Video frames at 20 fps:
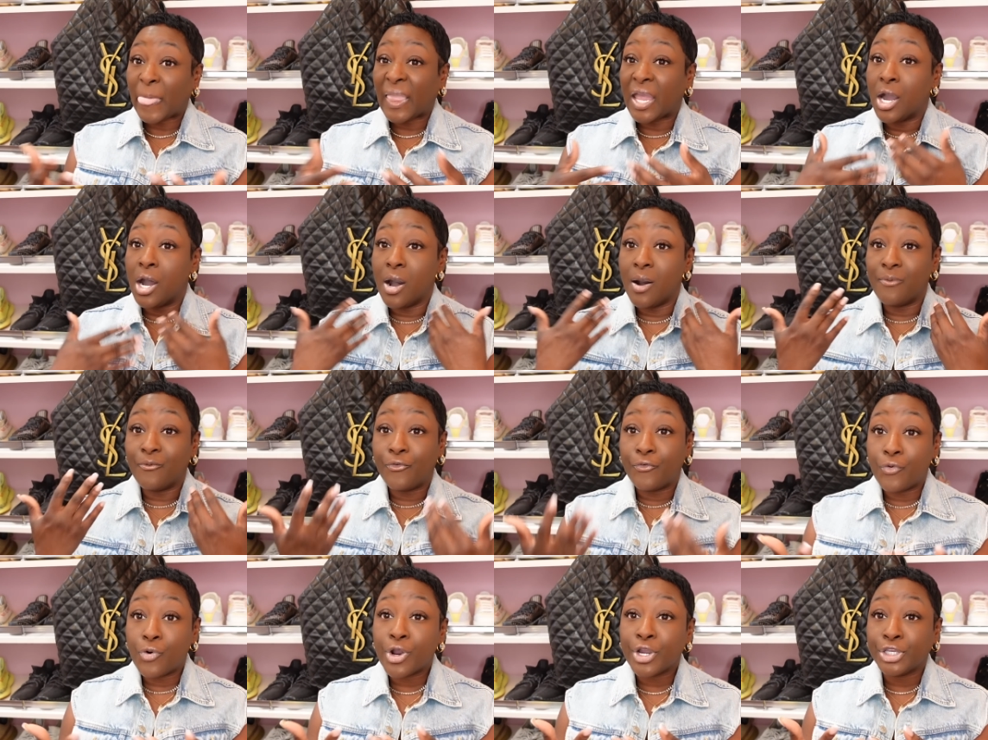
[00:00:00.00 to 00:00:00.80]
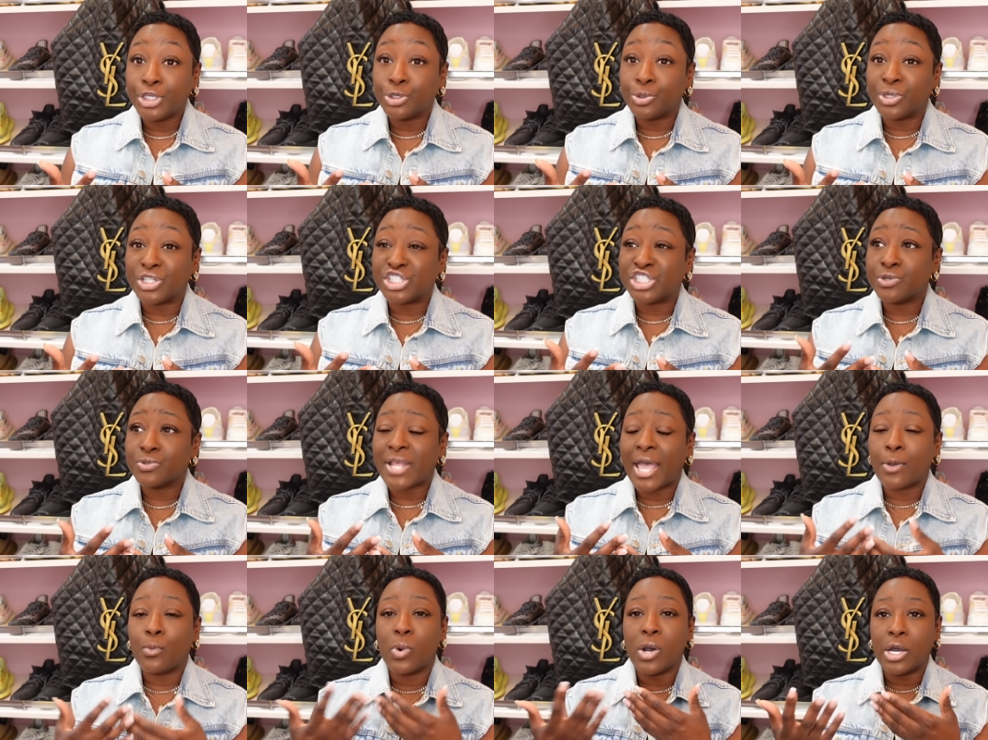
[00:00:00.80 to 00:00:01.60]
for you. And she was
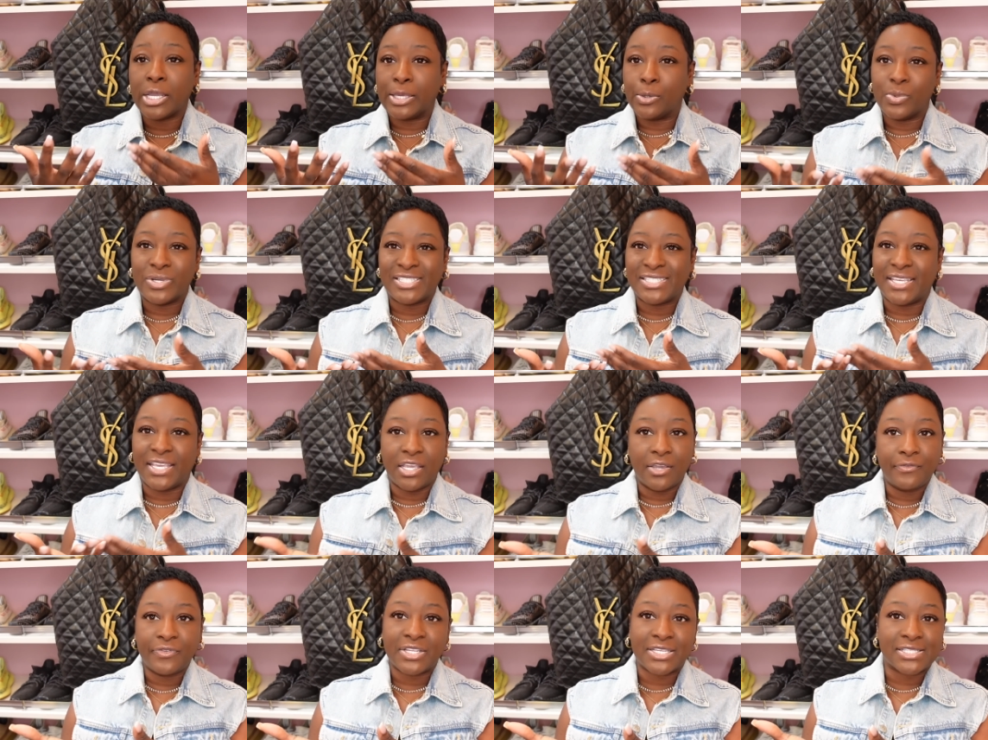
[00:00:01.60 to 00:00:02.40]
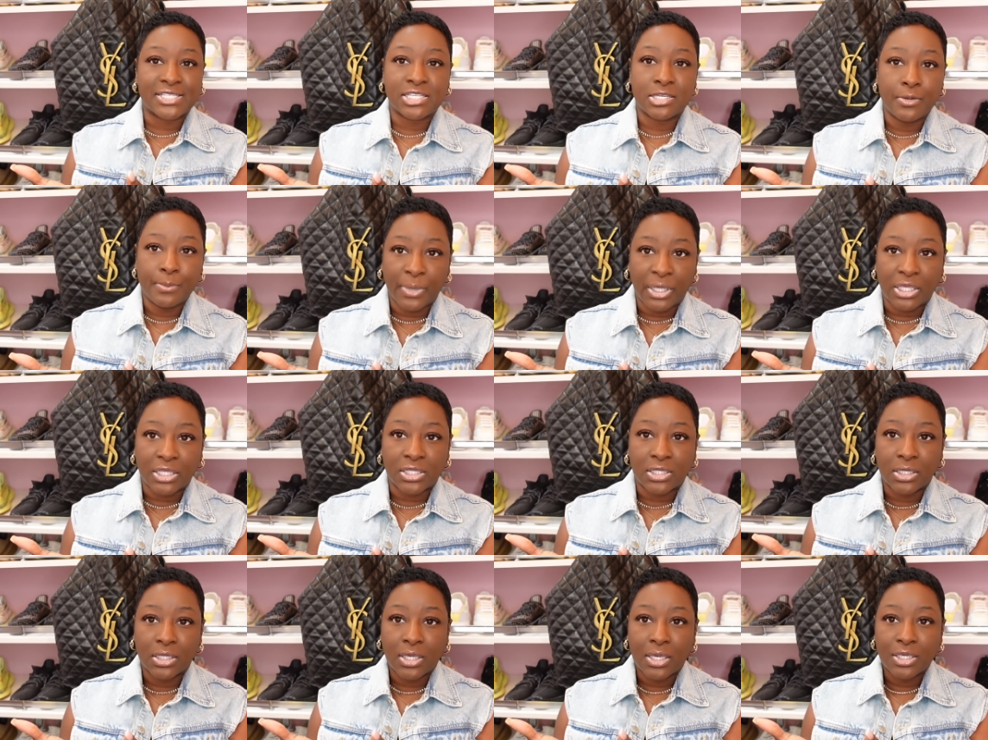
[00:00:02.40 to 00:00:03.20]
like, well, it was gifted to me.